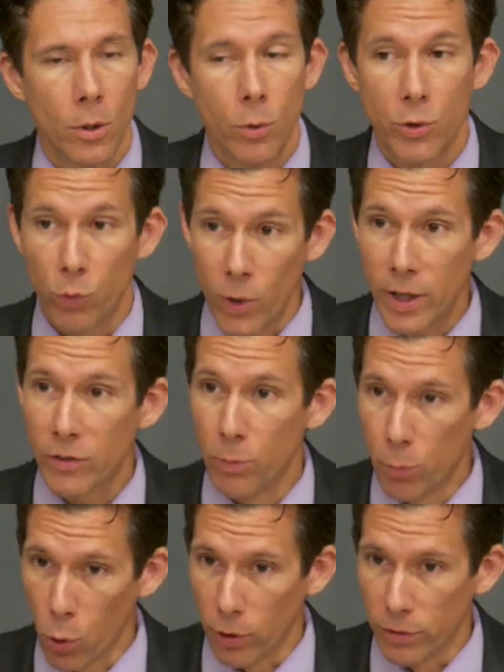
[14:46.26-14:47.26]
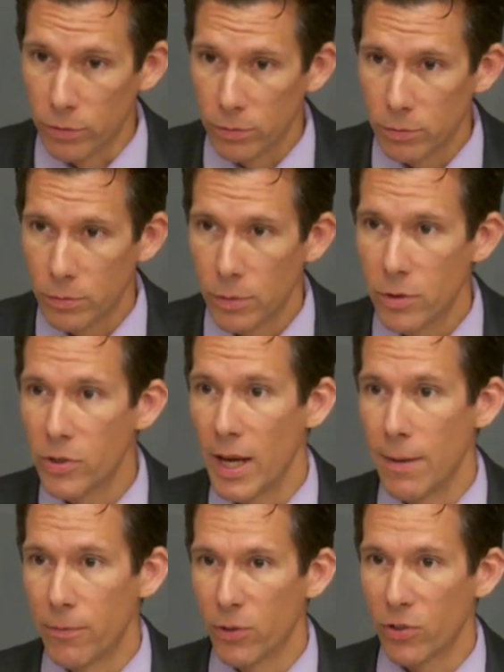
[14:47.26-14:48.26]
Which is why it's important to
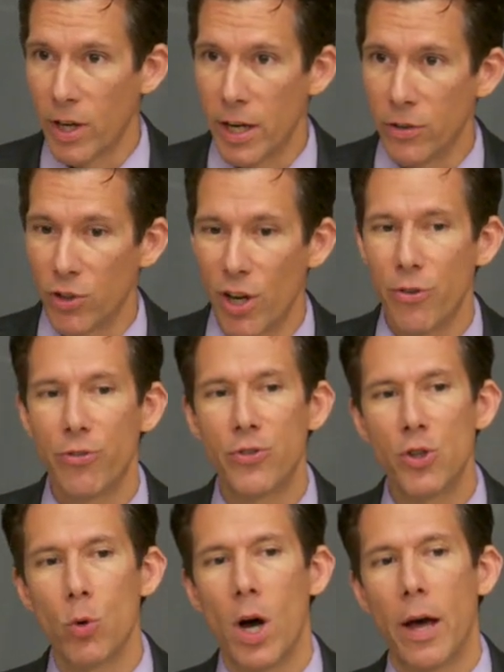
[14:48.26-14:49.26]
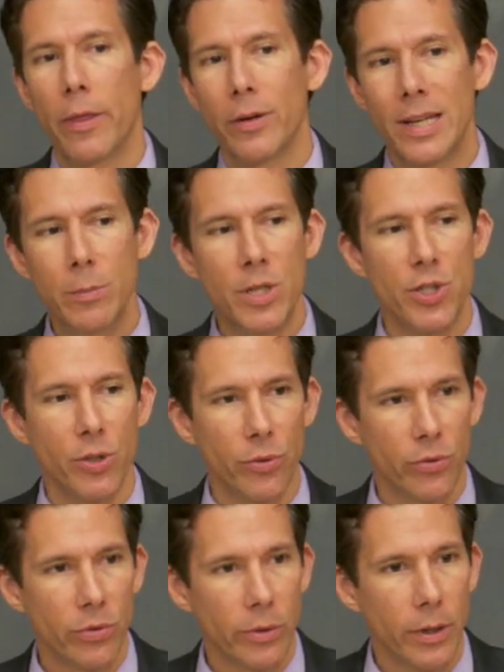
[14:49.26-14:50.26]
emphasize a few other
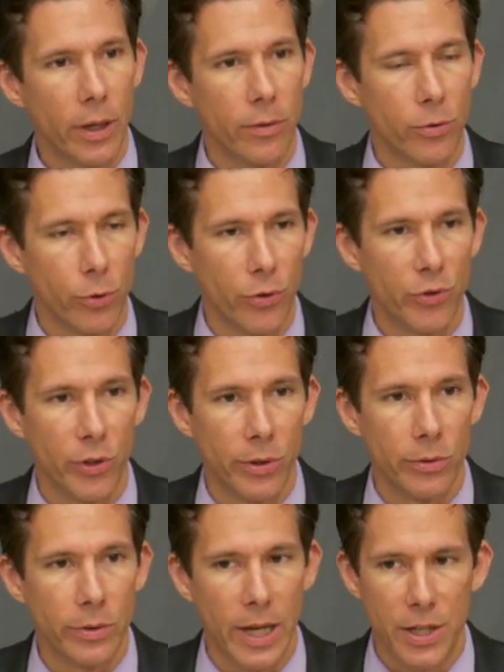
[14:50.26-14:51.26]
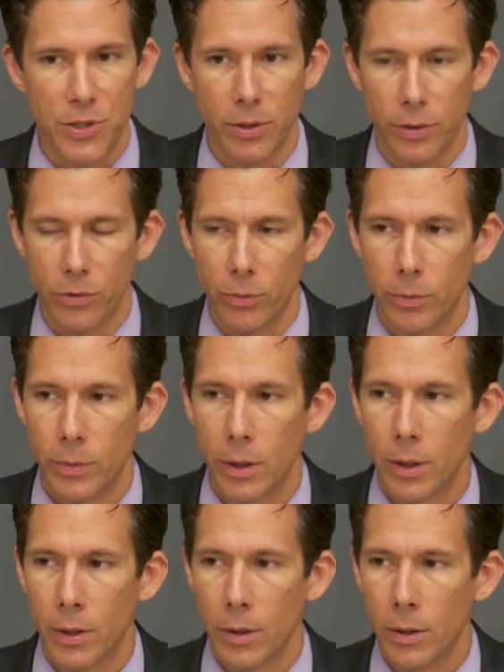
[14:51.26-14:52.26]
images of Christian nationalism.
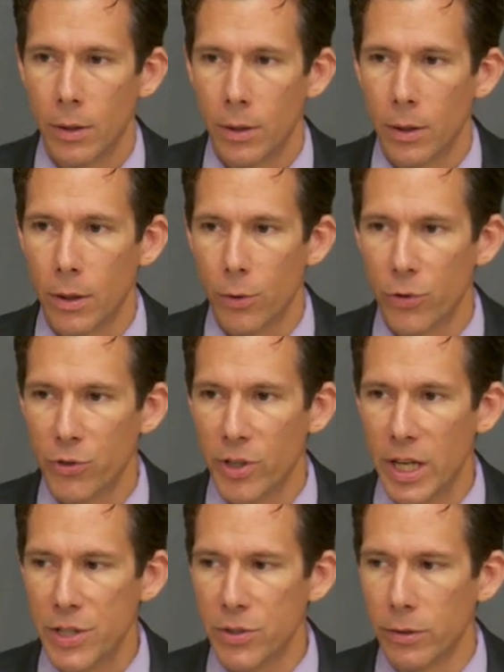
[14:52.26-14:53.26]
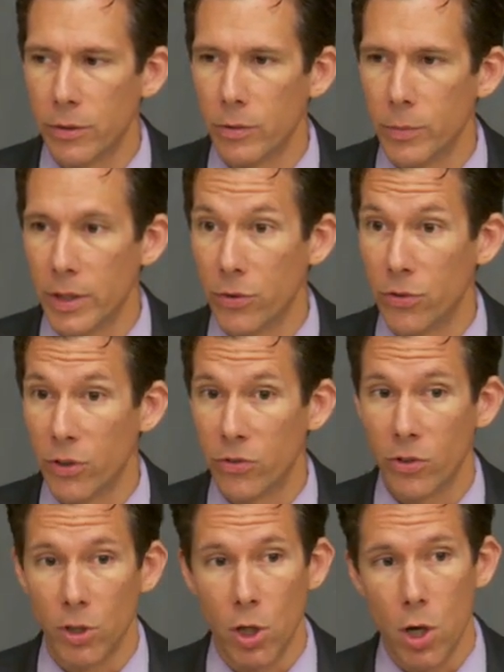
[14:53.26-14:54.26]
Uh, Christian nationalism
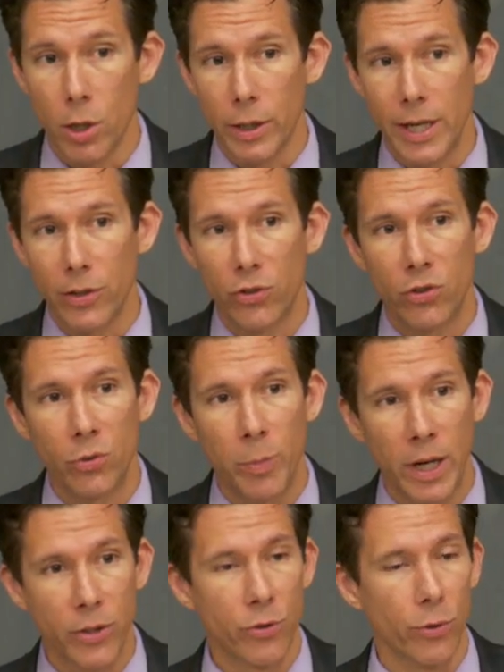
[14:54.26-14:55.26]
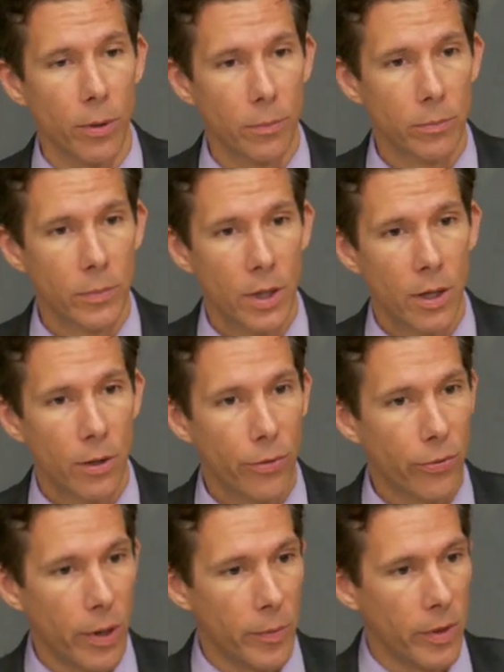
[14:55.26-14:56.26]
exists along a spectrum
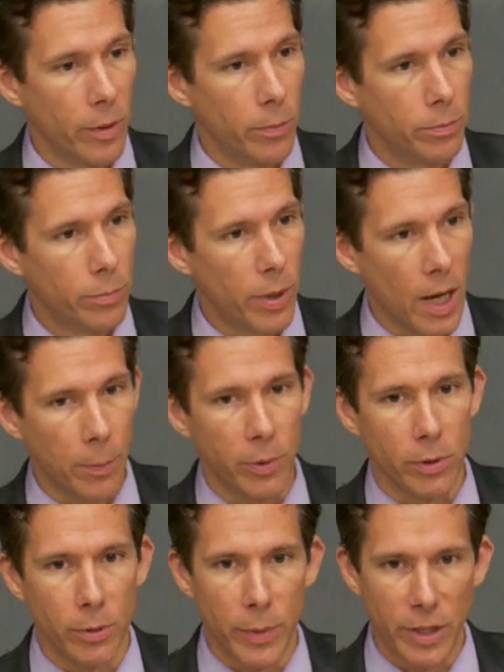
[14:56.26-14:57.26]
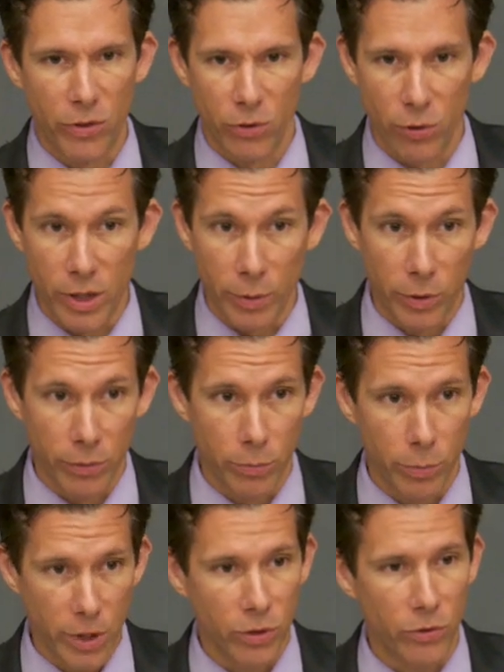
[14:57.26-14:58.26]
from the popular, mainstream,
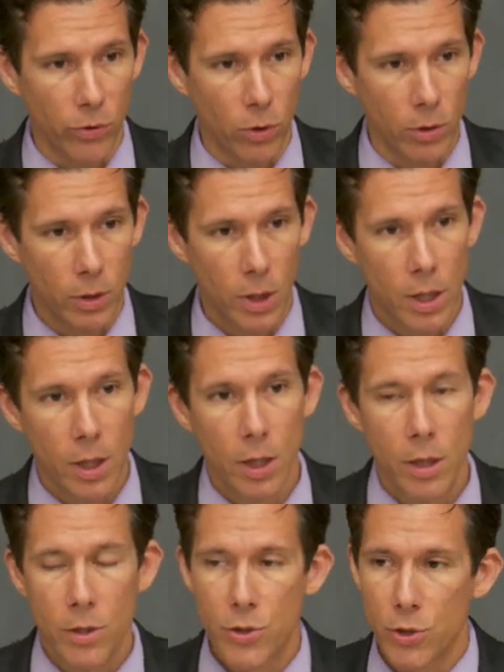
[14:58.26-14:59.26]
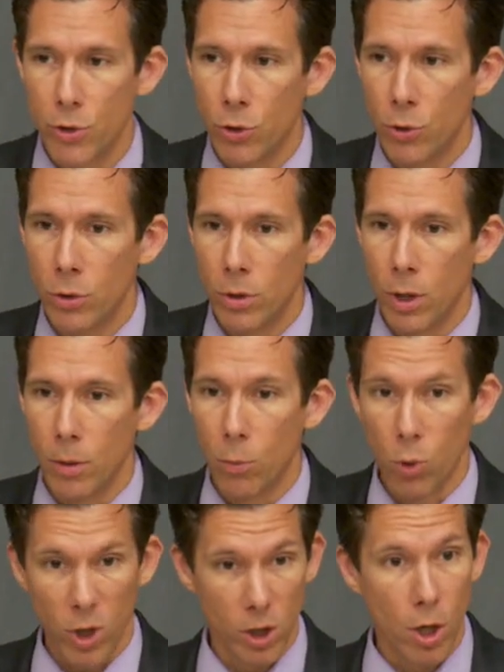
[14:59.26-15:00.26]
and peaceful to uh,
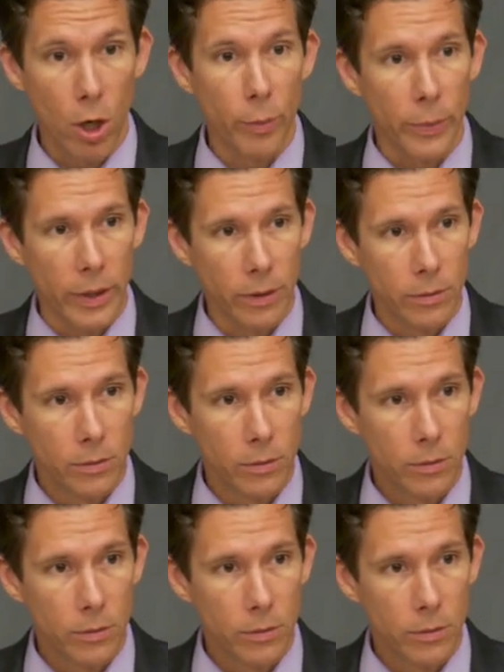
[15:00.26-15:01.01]
more alarming,